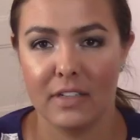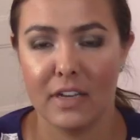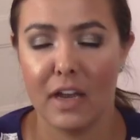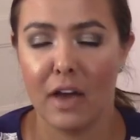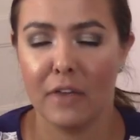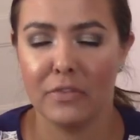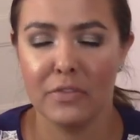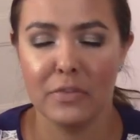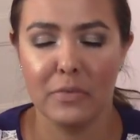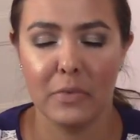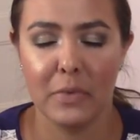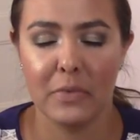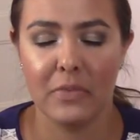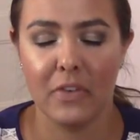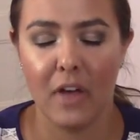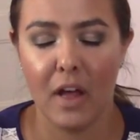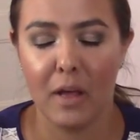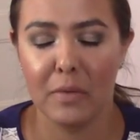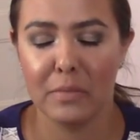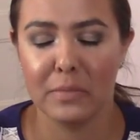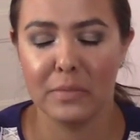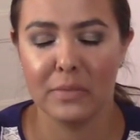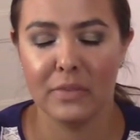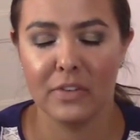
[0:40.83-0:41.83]
Now, if you've been
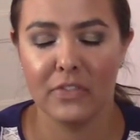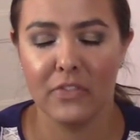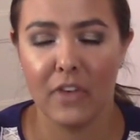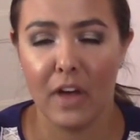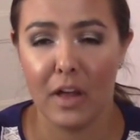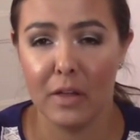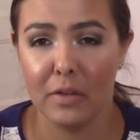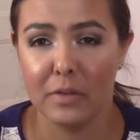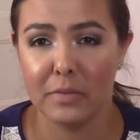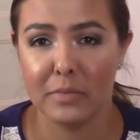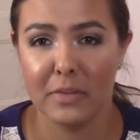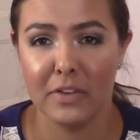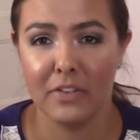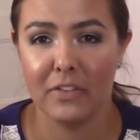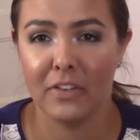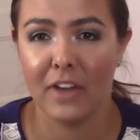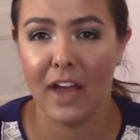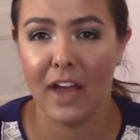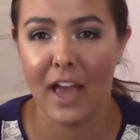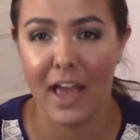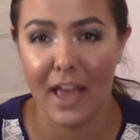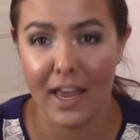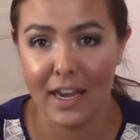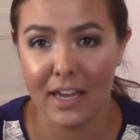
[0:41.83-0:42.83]
following, following me
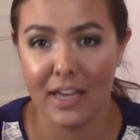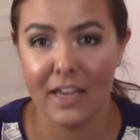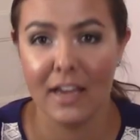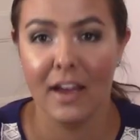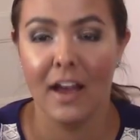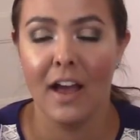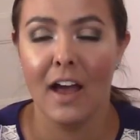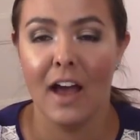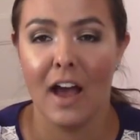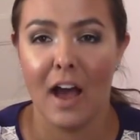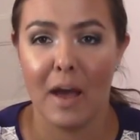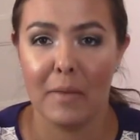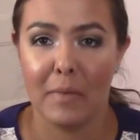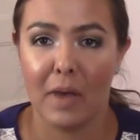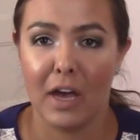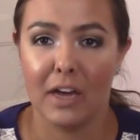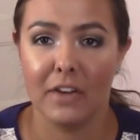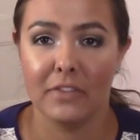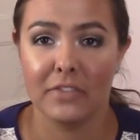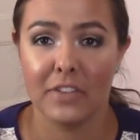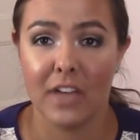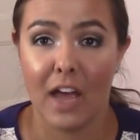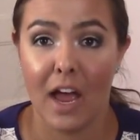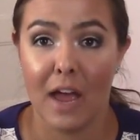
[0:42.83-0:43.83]
for any amount
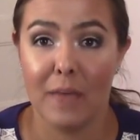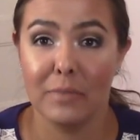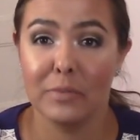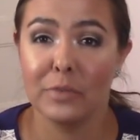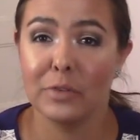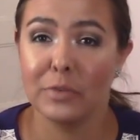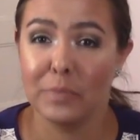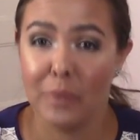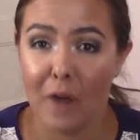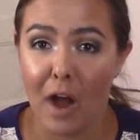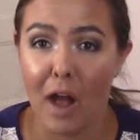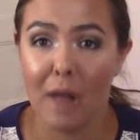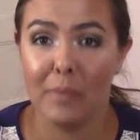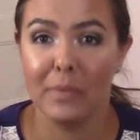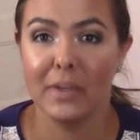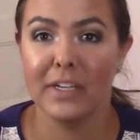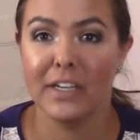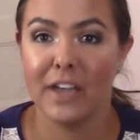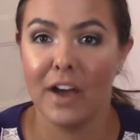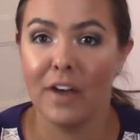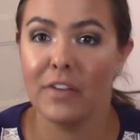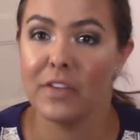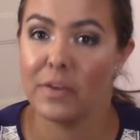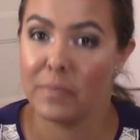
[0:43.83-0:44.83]
of time, you'll probably
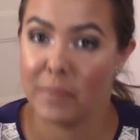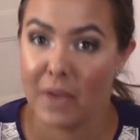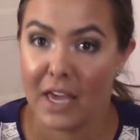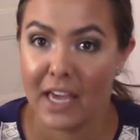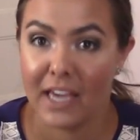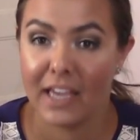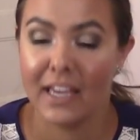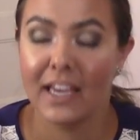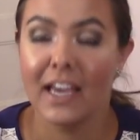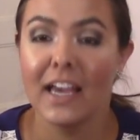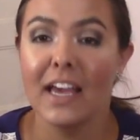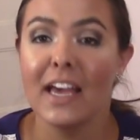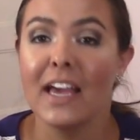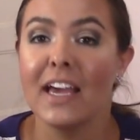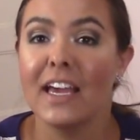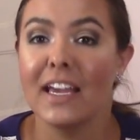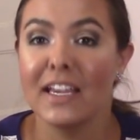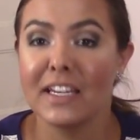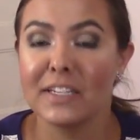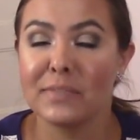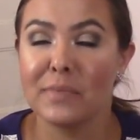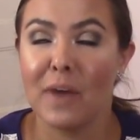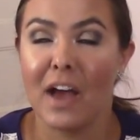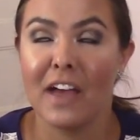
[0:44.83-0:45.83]
know that pink
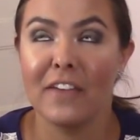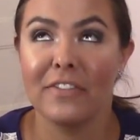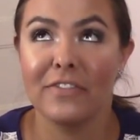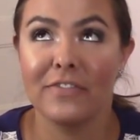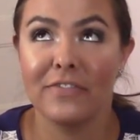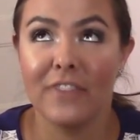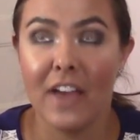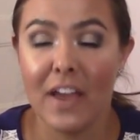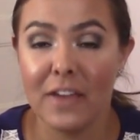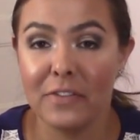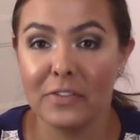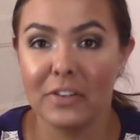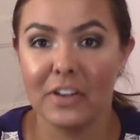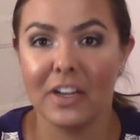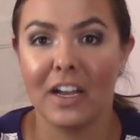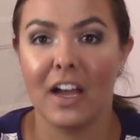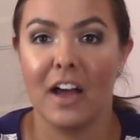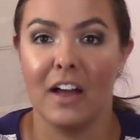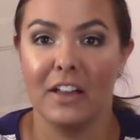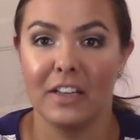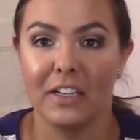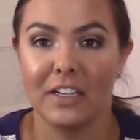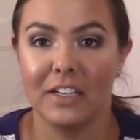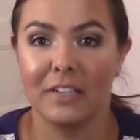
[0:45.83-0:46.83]
is my favorite
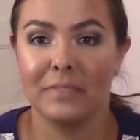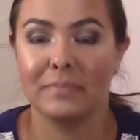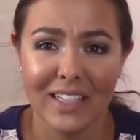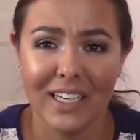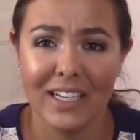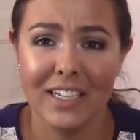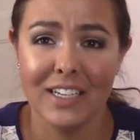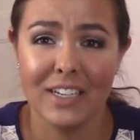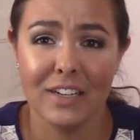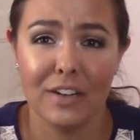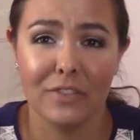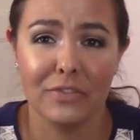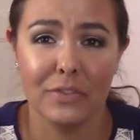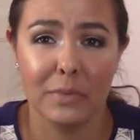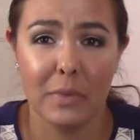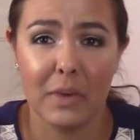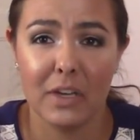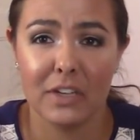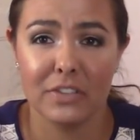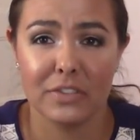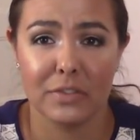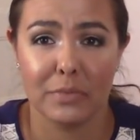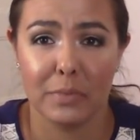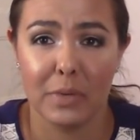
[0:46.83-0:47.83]
color. And, you know,
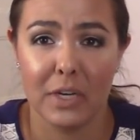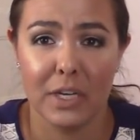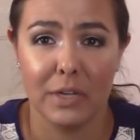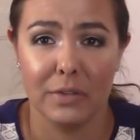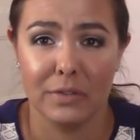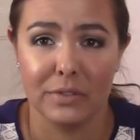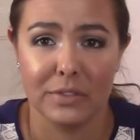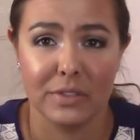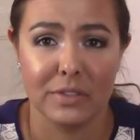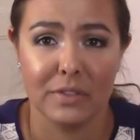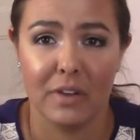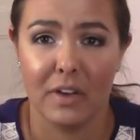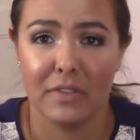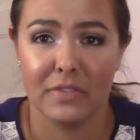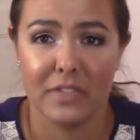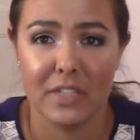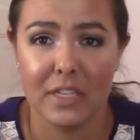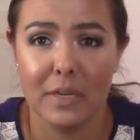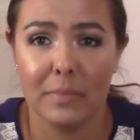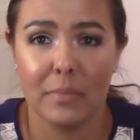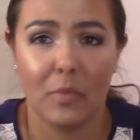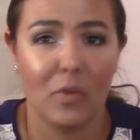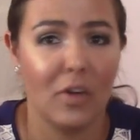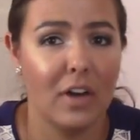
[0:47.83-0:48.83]
flamingos are pretty cool too. I've
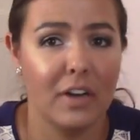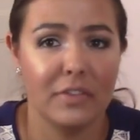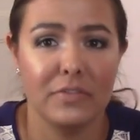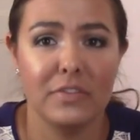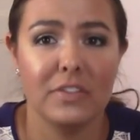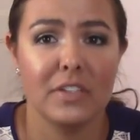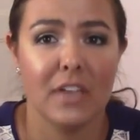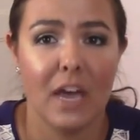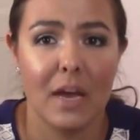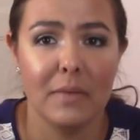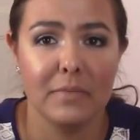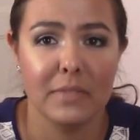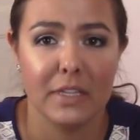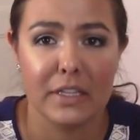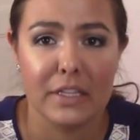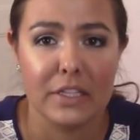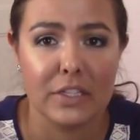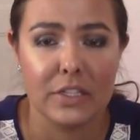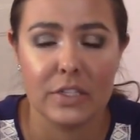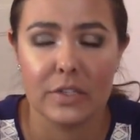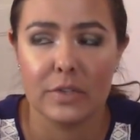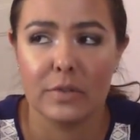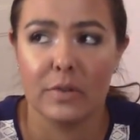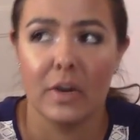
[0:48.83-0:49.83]
seen them quite a few times at the
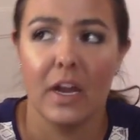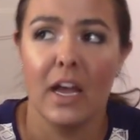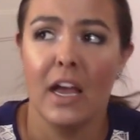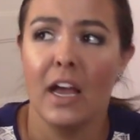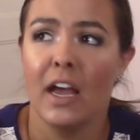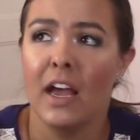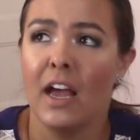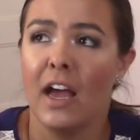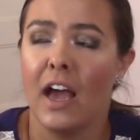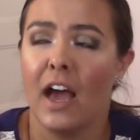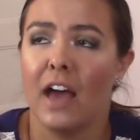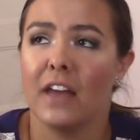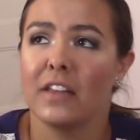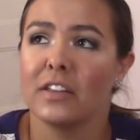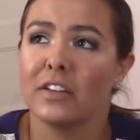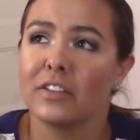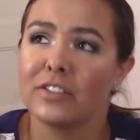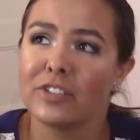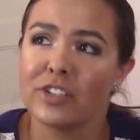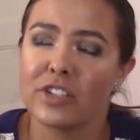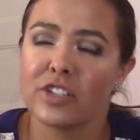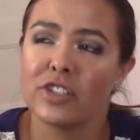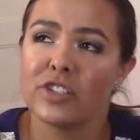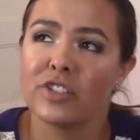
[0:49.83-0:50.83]
zoo and
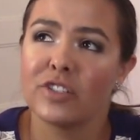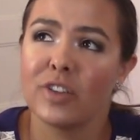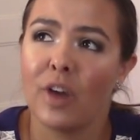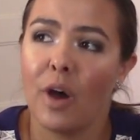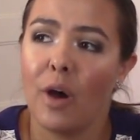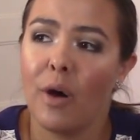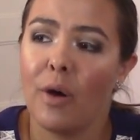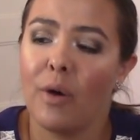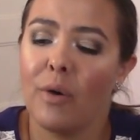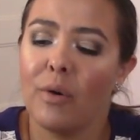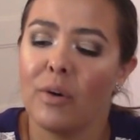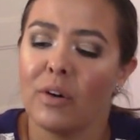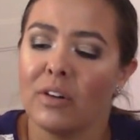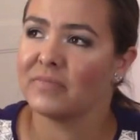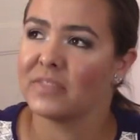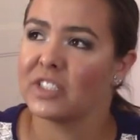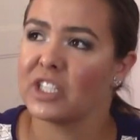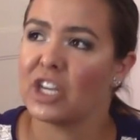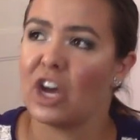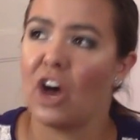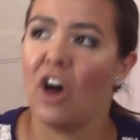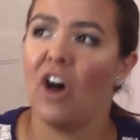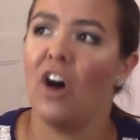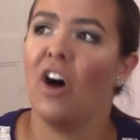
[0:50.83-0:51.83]
they're just so
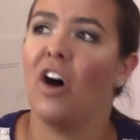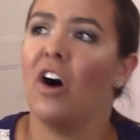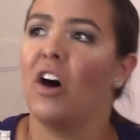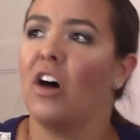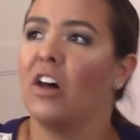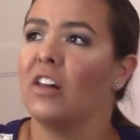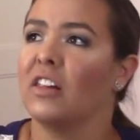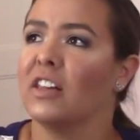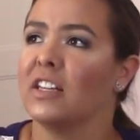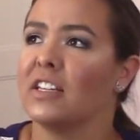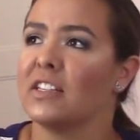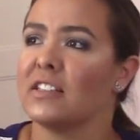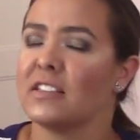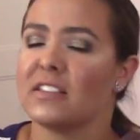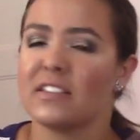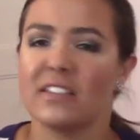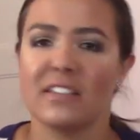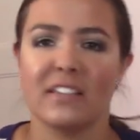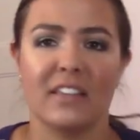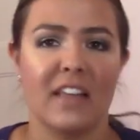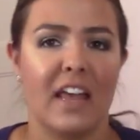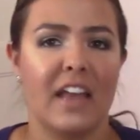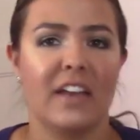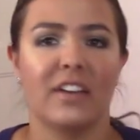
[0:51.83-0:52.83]
tall and
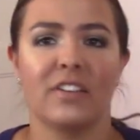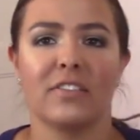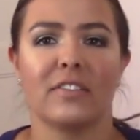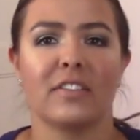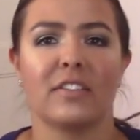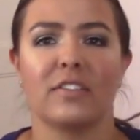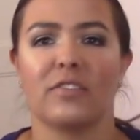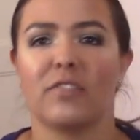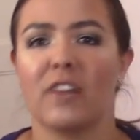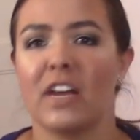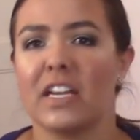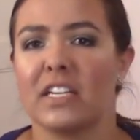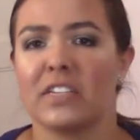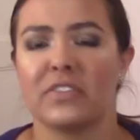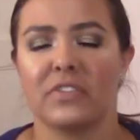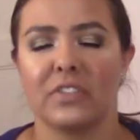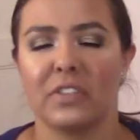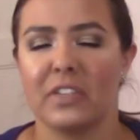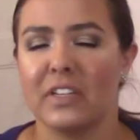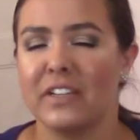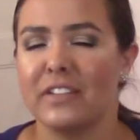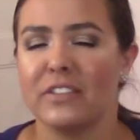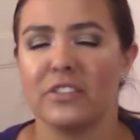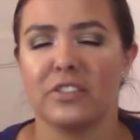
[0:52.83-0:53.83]
slender and
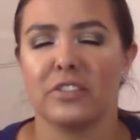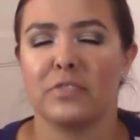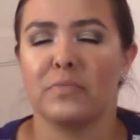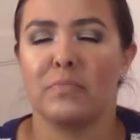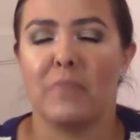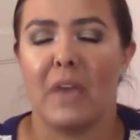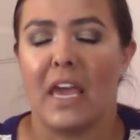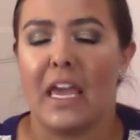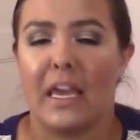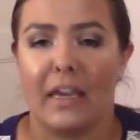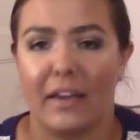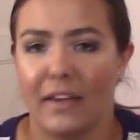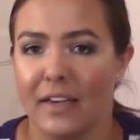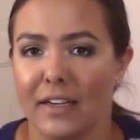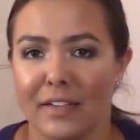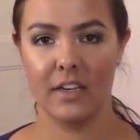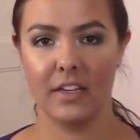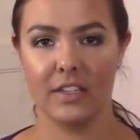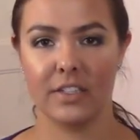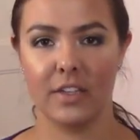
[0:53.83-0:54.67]
graceful and just pink.